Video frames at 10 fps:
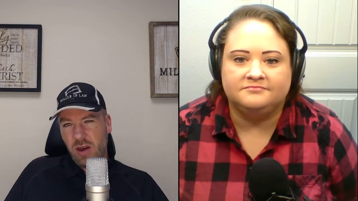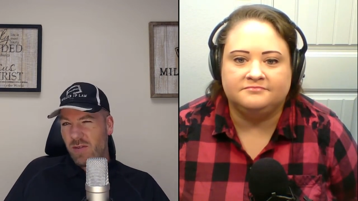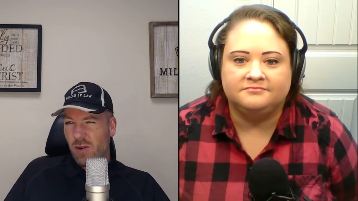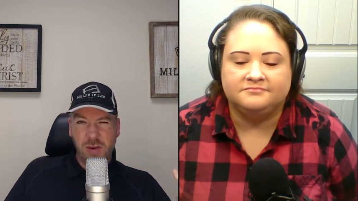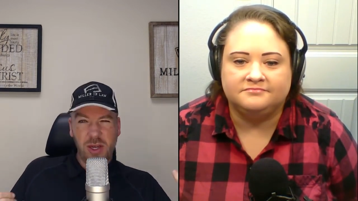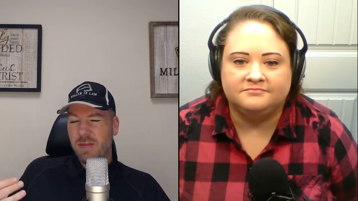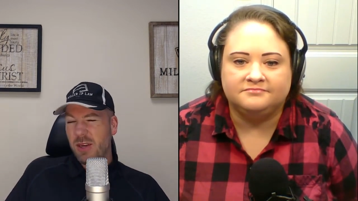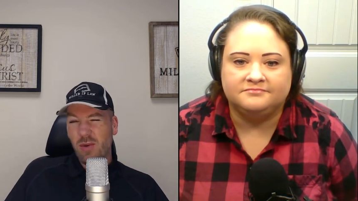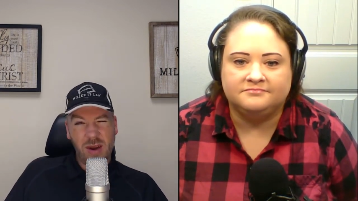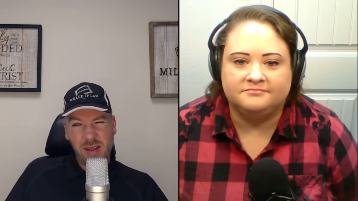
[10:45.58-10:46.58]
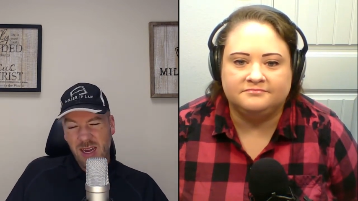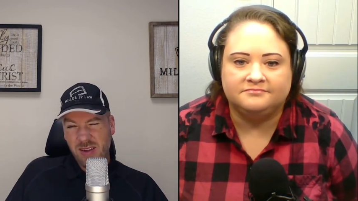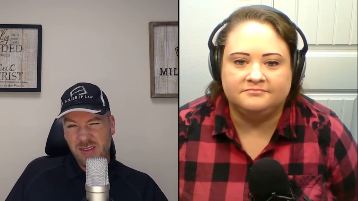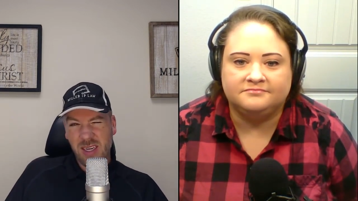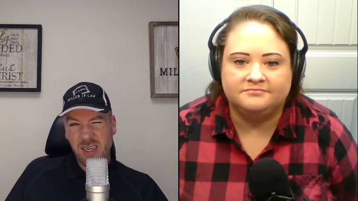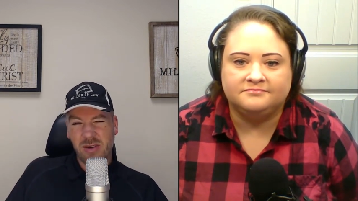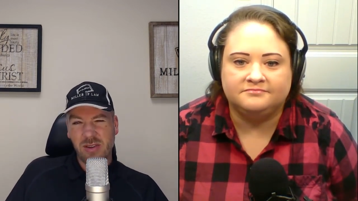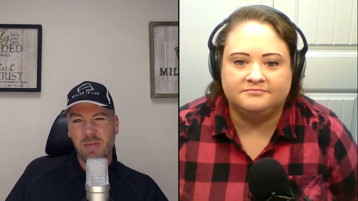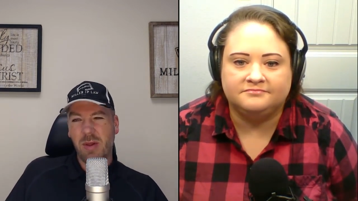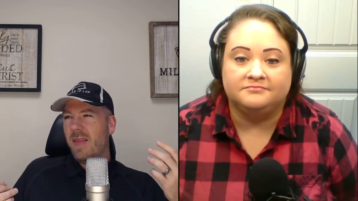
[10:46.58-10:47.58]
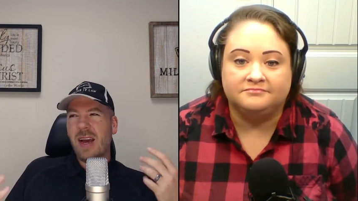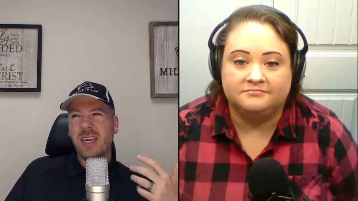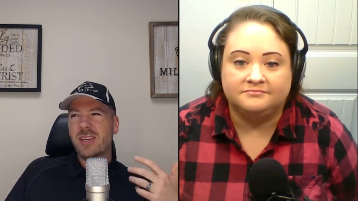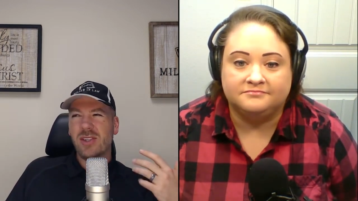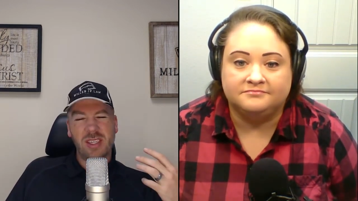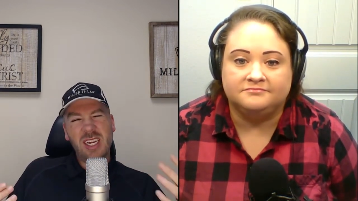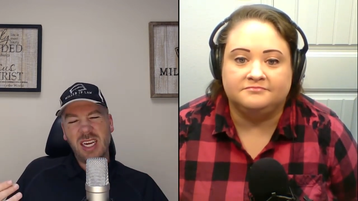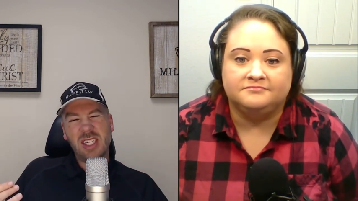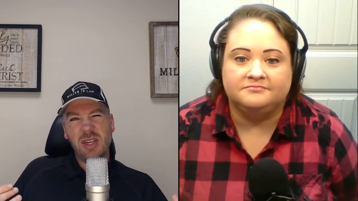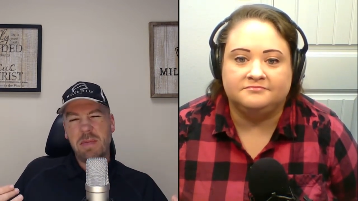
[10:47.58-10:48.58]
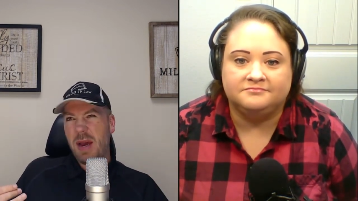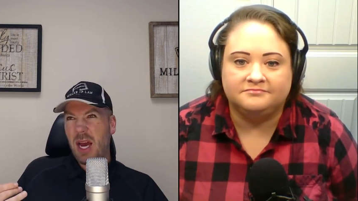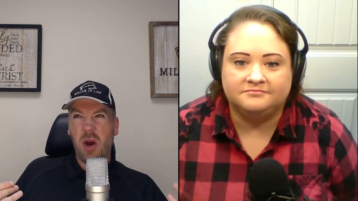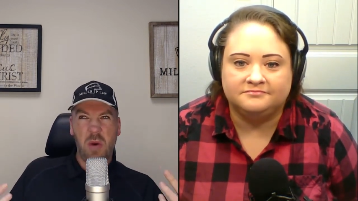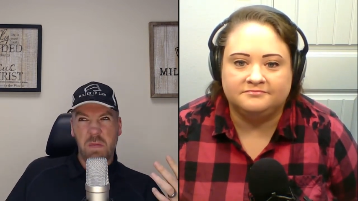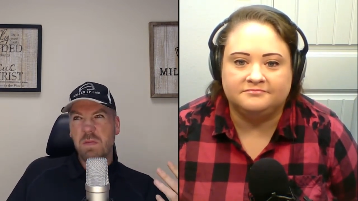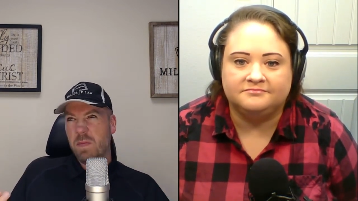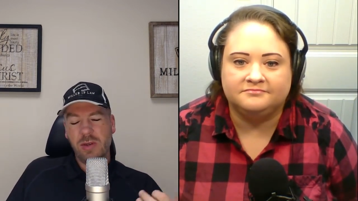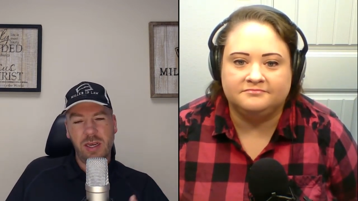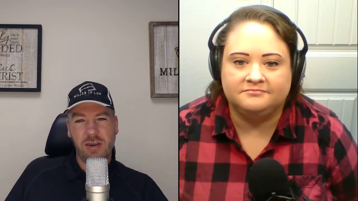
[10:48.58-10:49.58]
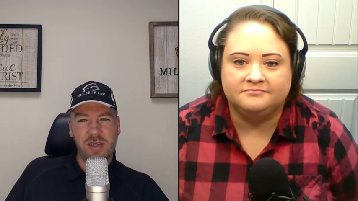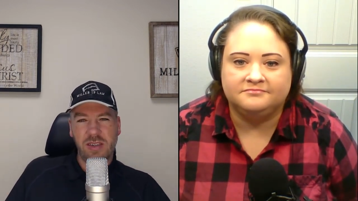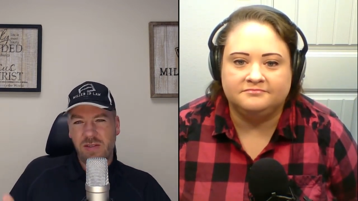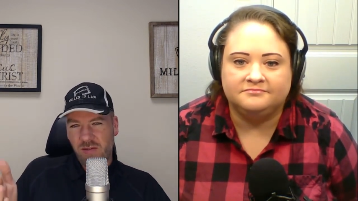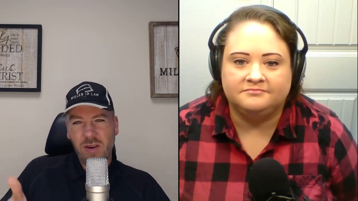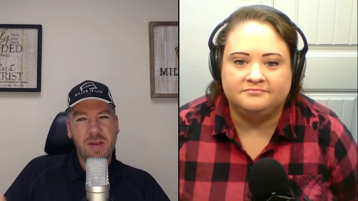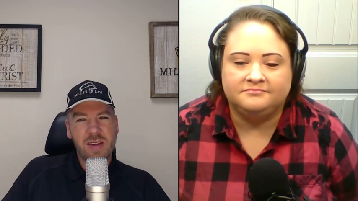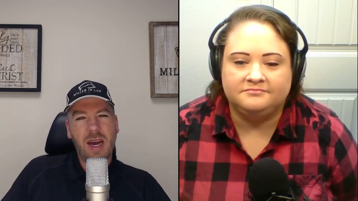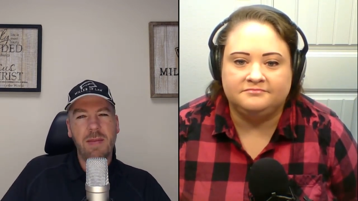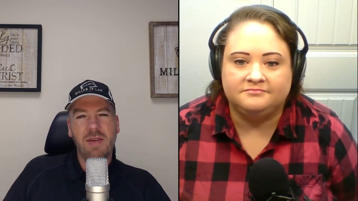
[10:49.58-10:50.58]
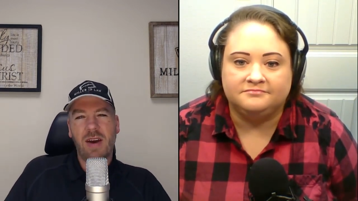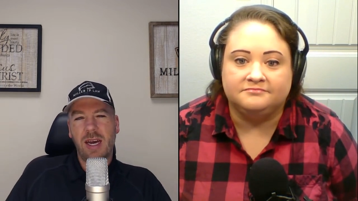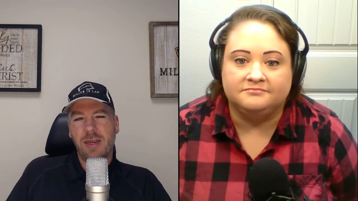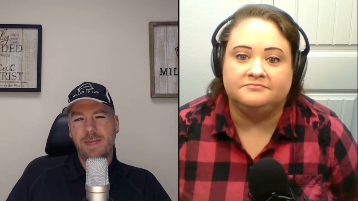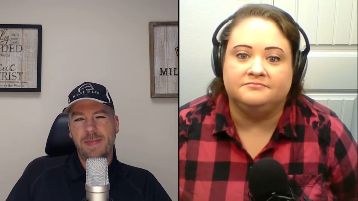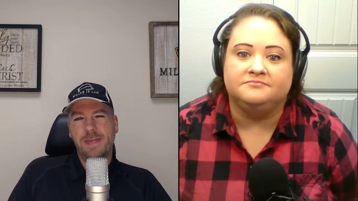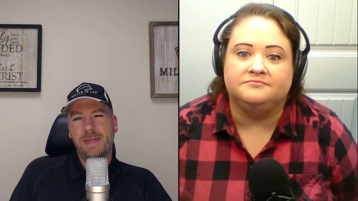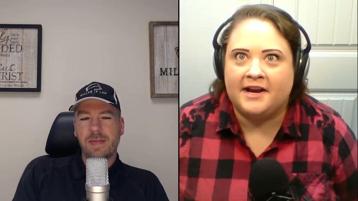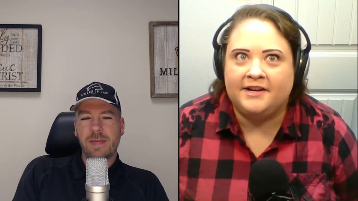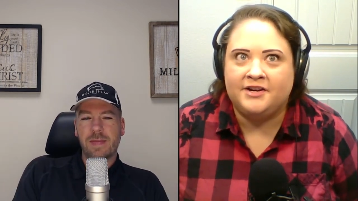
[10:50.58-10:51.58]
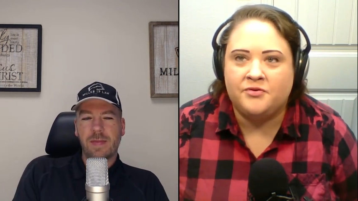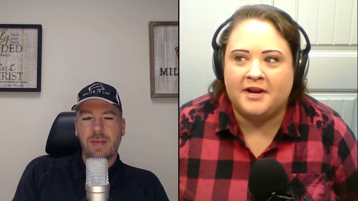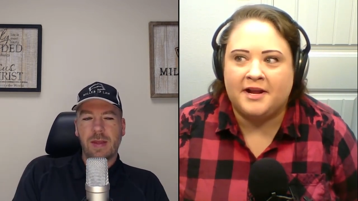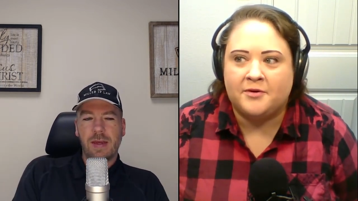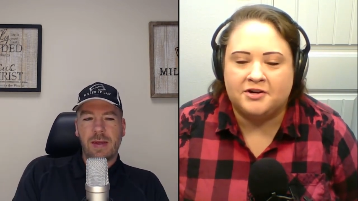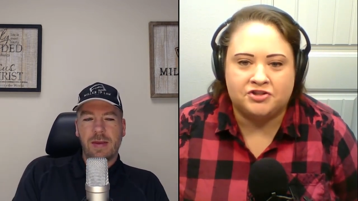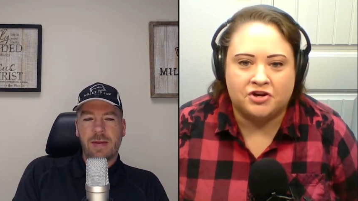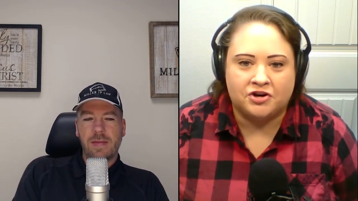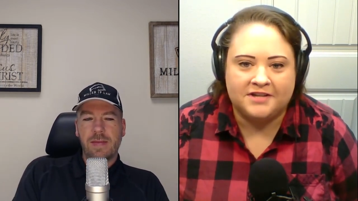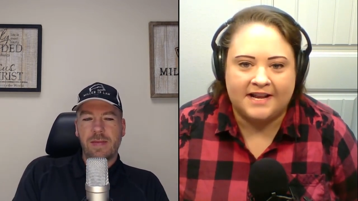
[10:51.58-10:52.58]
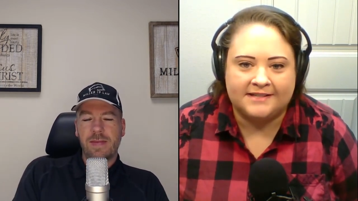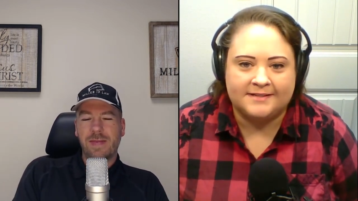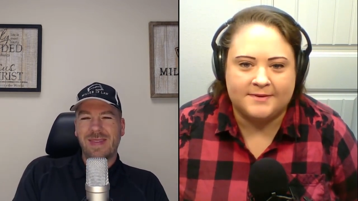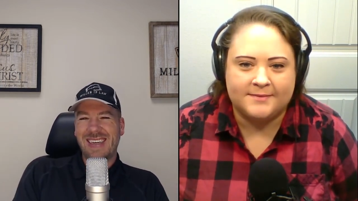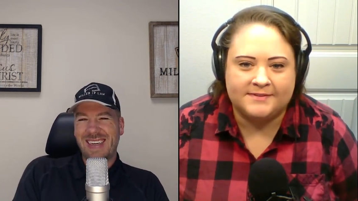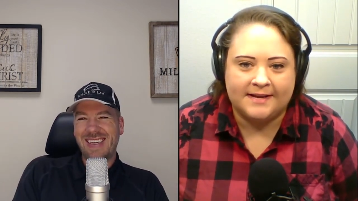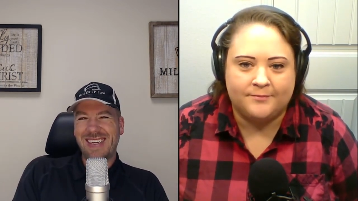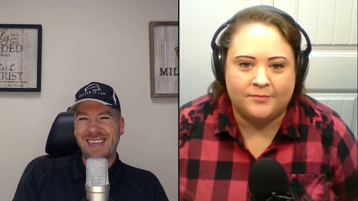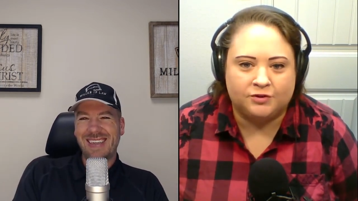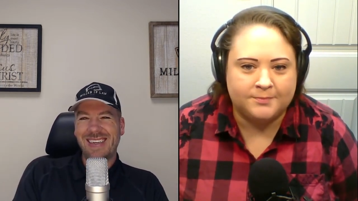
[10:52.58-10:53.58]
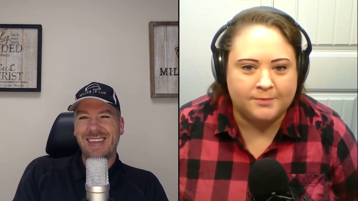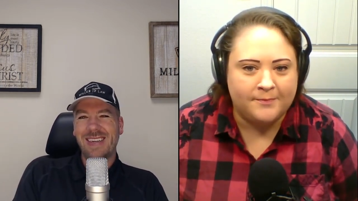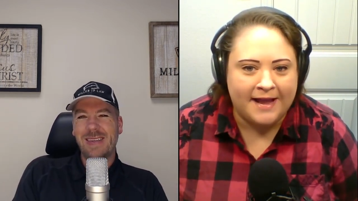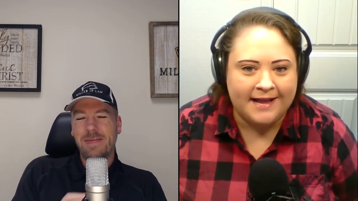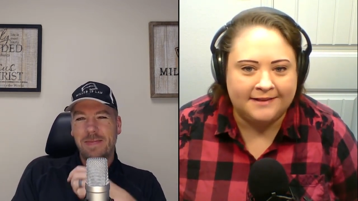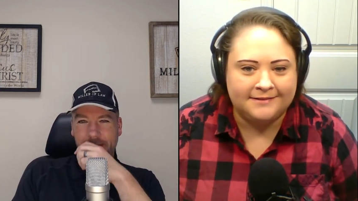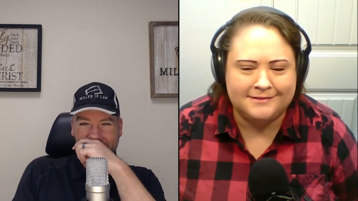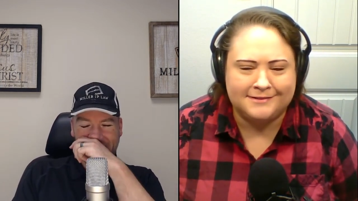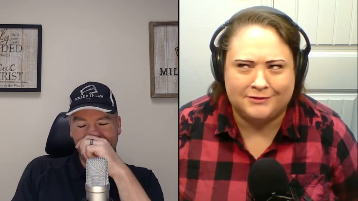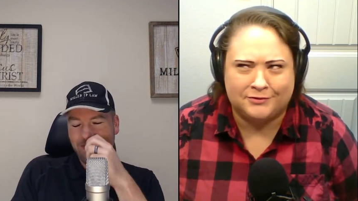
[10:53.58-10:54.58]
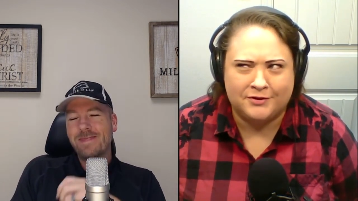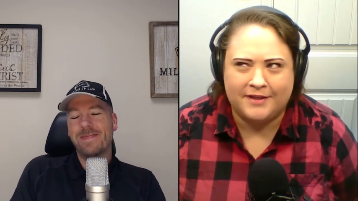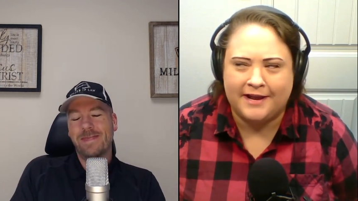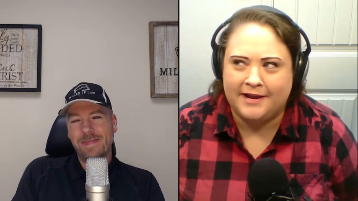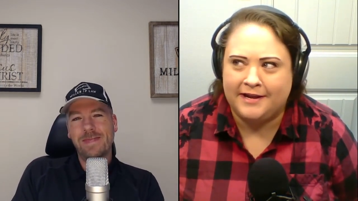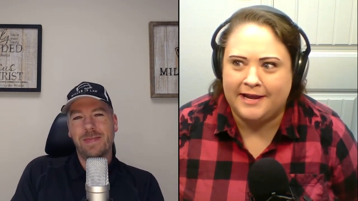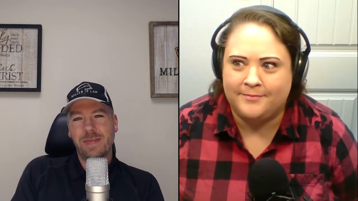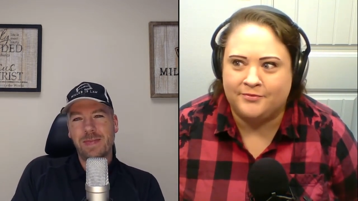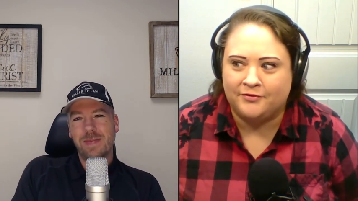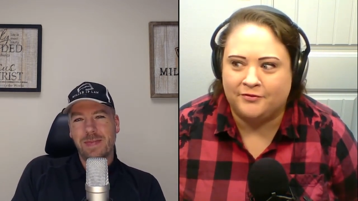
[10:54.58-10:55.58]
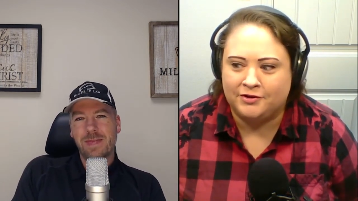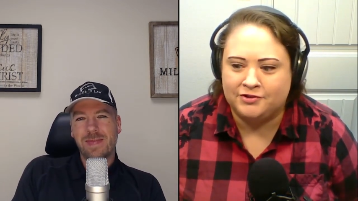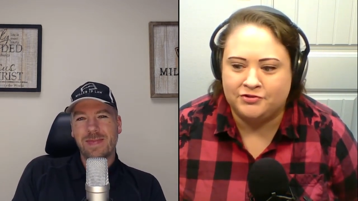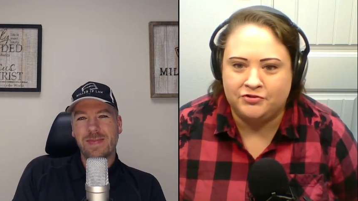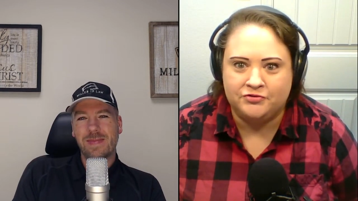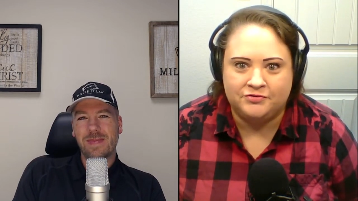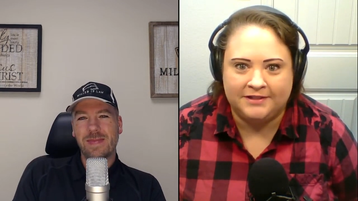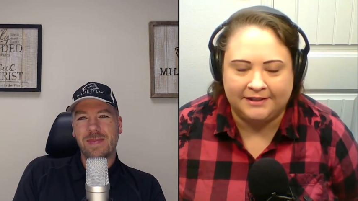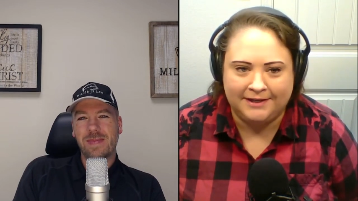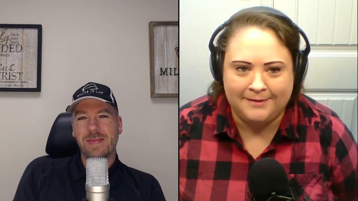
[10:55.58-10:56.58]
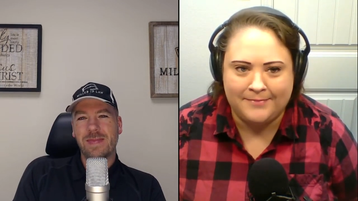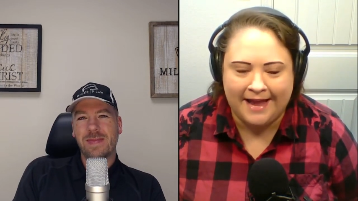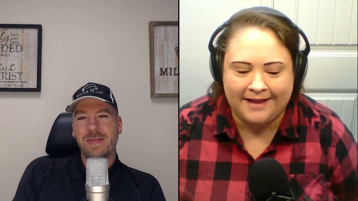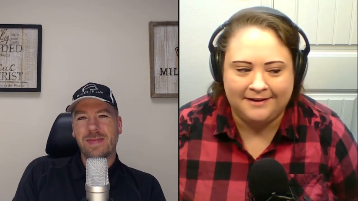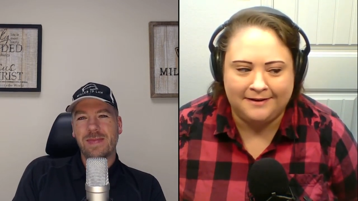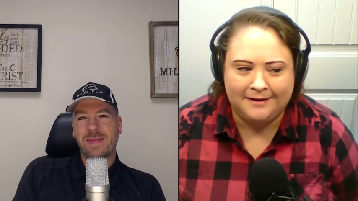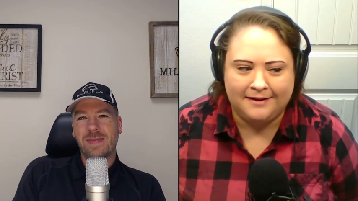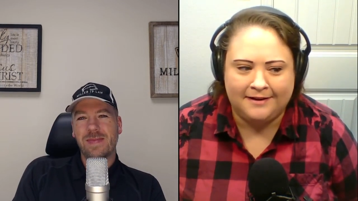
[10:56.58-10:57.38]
Speaker 1: law firm, you could be twenty thousand dollars, and that usually takes you about two years to, from the time you file.
Speaker 2: I know when I watch Shark Tank, sometimes they have multiple patents or they keep referring to utility patent.